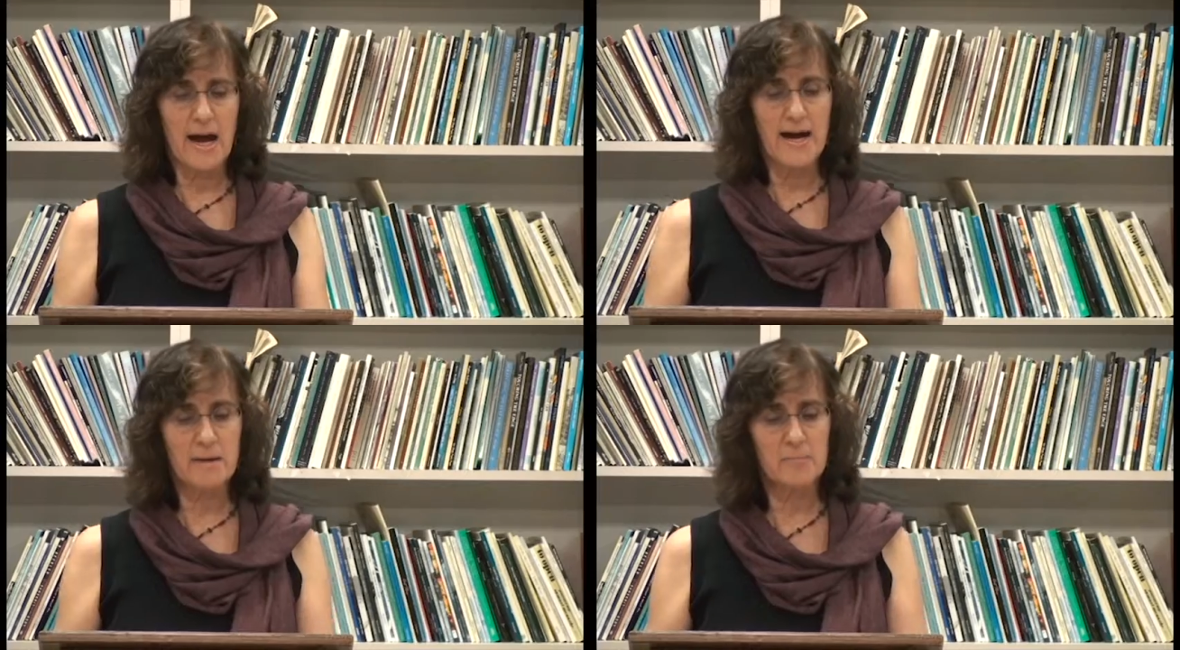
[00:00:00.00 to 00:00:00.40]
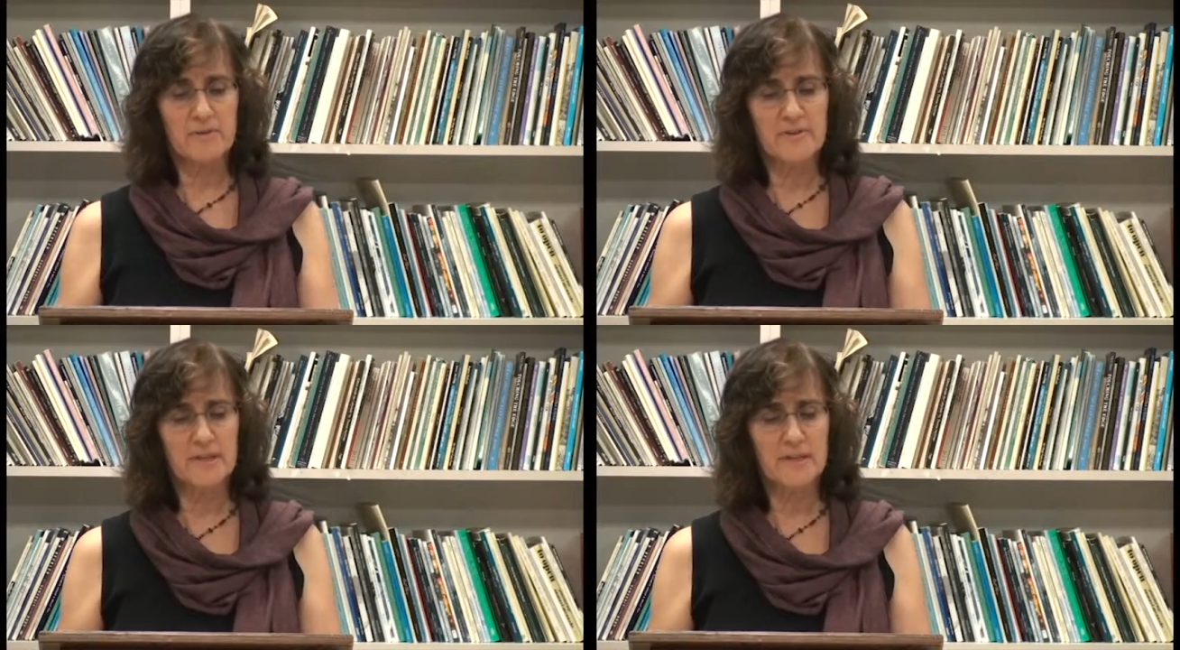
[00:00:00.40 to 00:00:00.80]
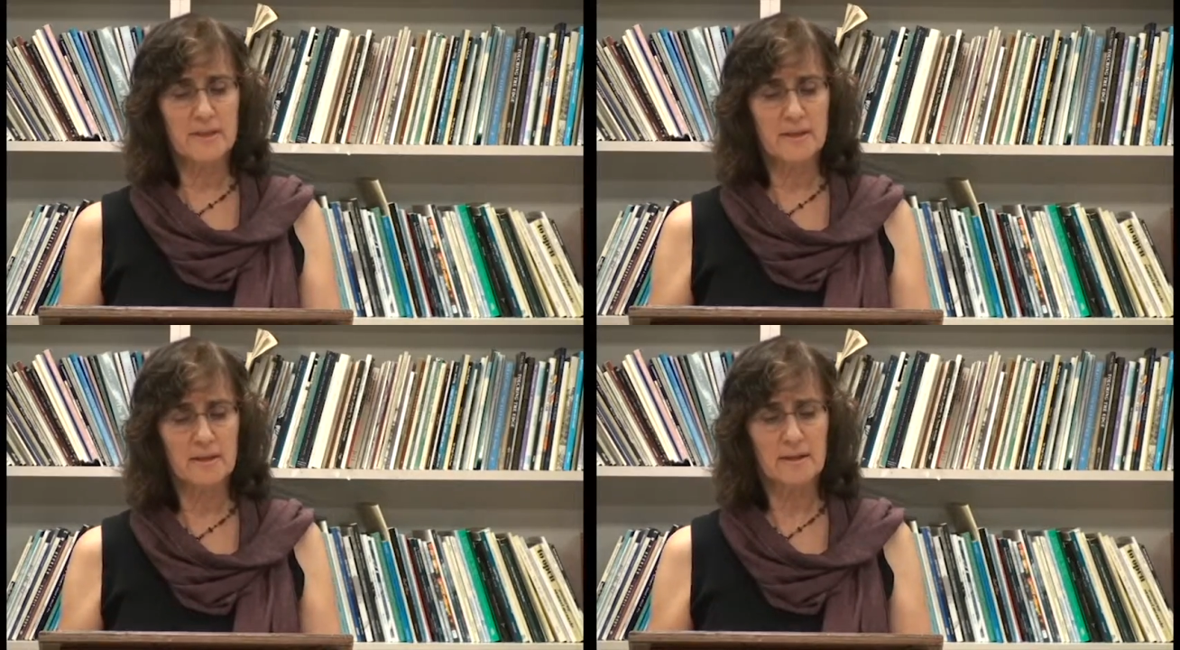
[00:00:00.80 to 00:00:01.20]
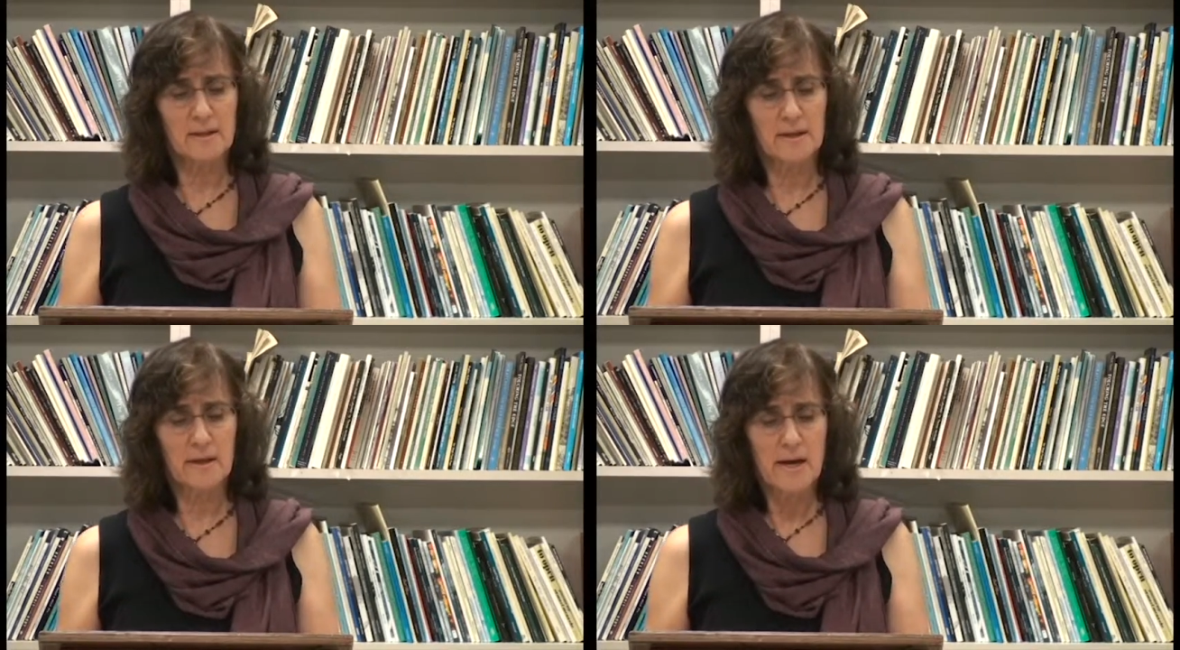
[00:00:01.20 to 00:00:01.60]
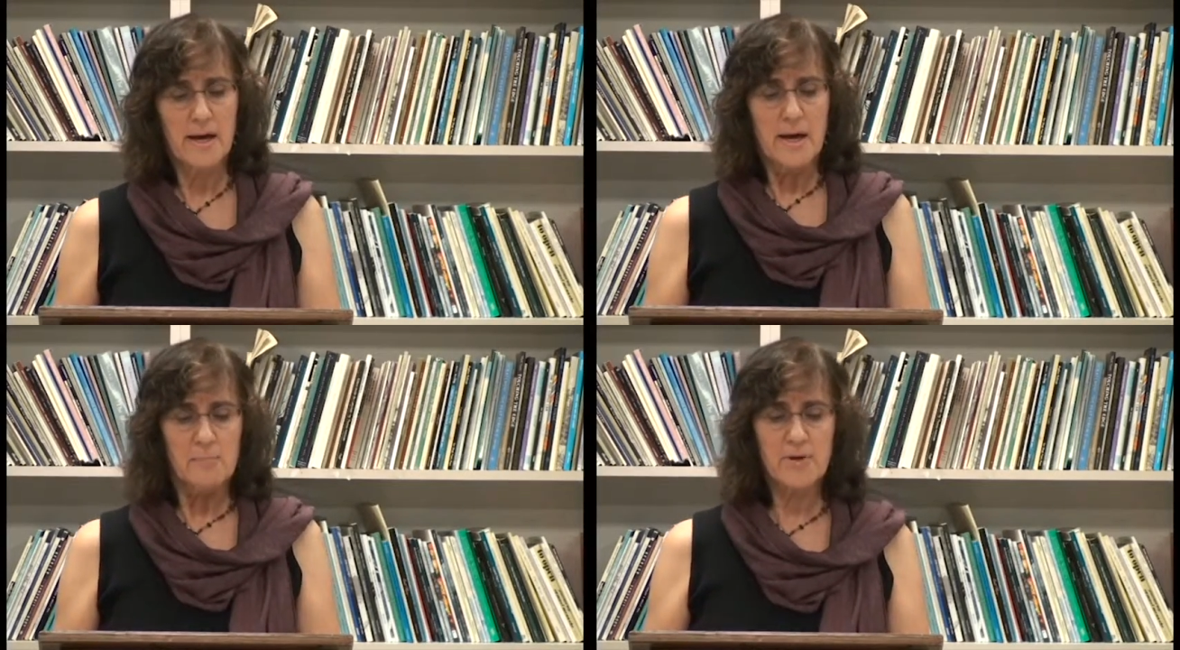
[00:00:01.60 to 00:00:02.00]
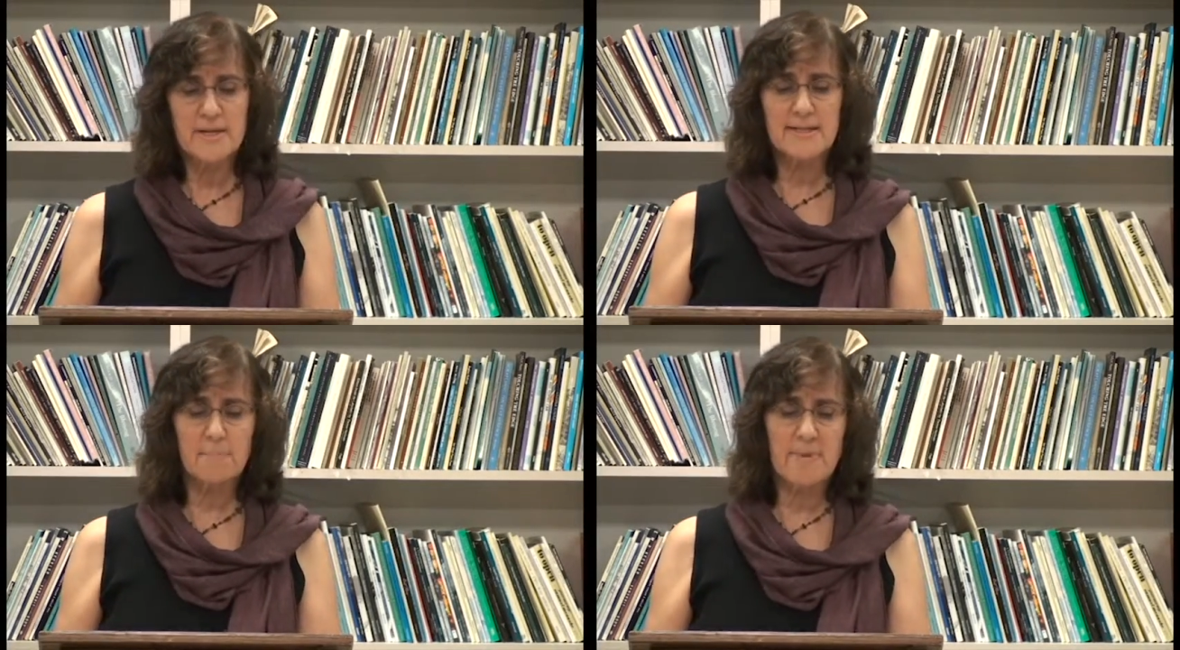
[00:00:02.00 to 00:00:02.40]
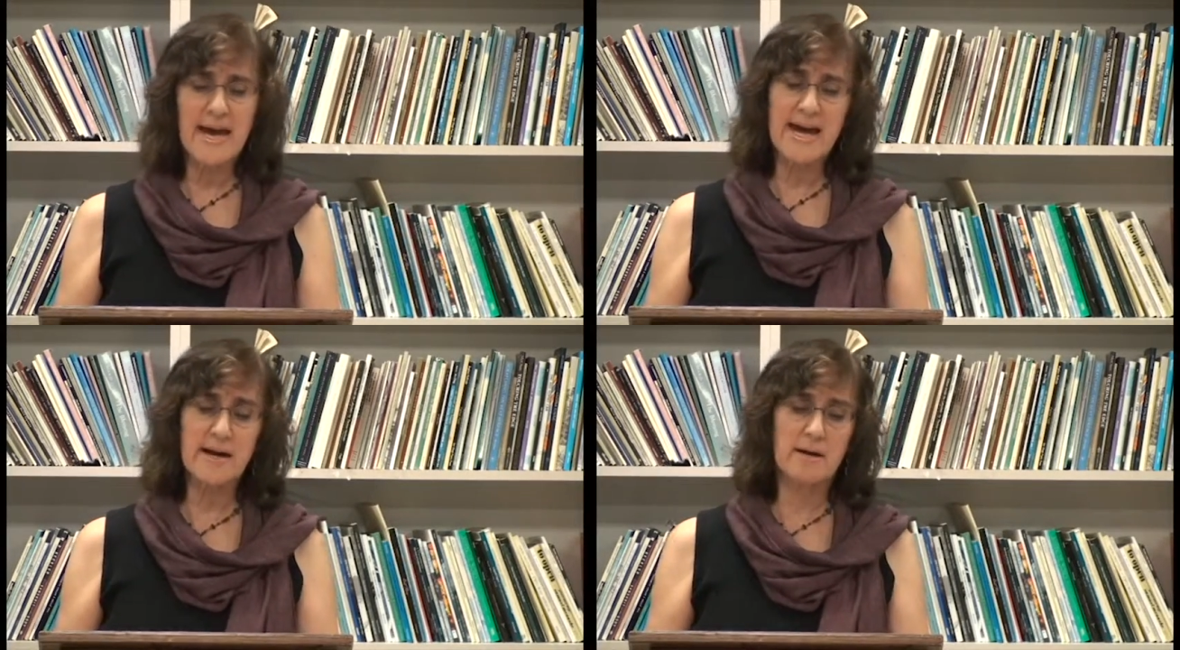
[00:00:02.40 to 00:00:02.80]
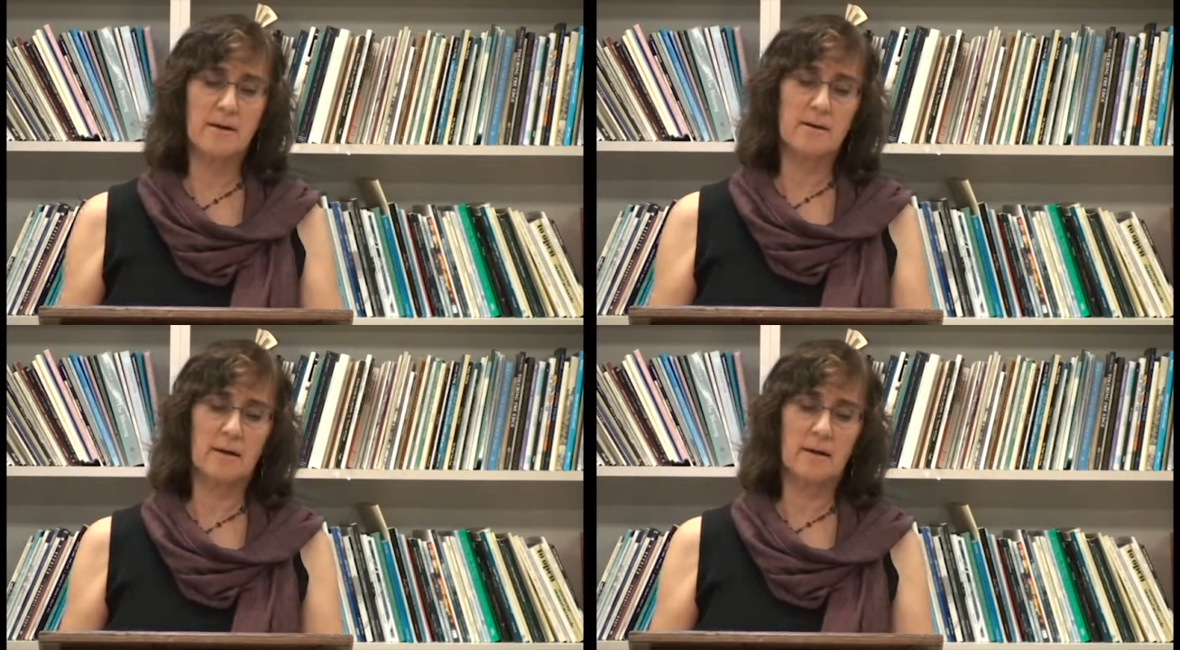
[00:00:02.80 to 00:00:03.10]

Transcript: time of year, brings a pair